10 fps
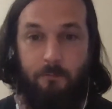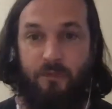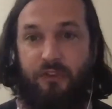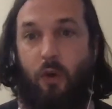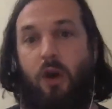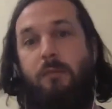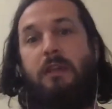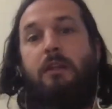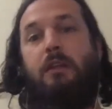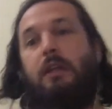So, I
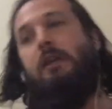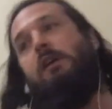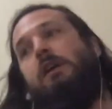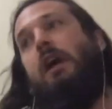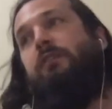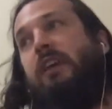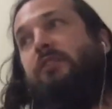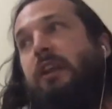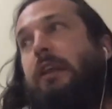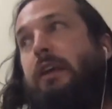mean,
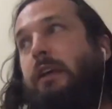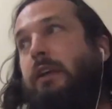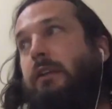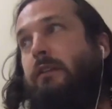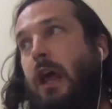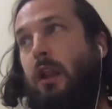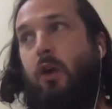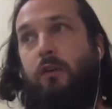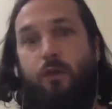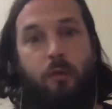essentially, a
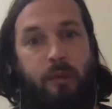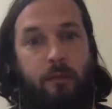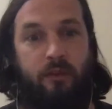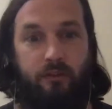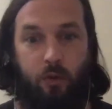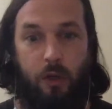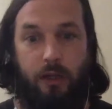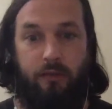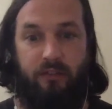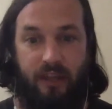lot of what Beam is doing
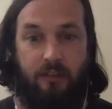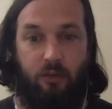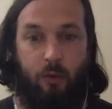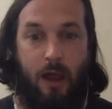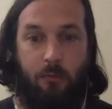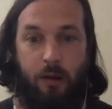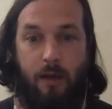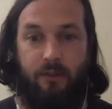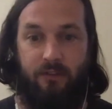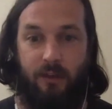is centered around
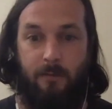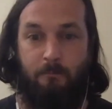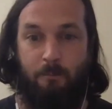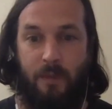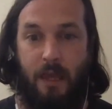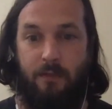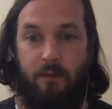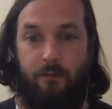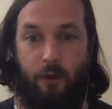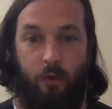privacy and
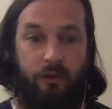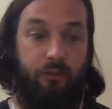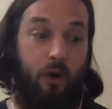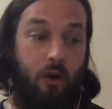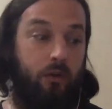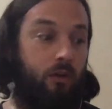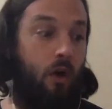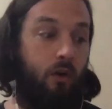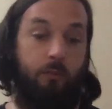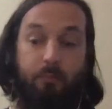the focus
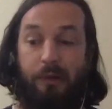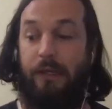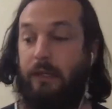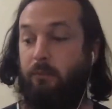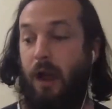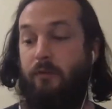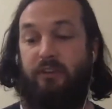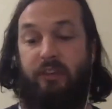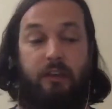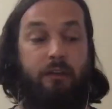on bringing
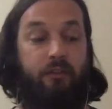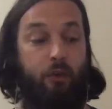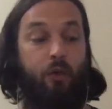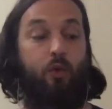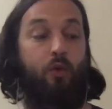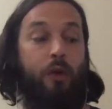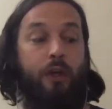privacy to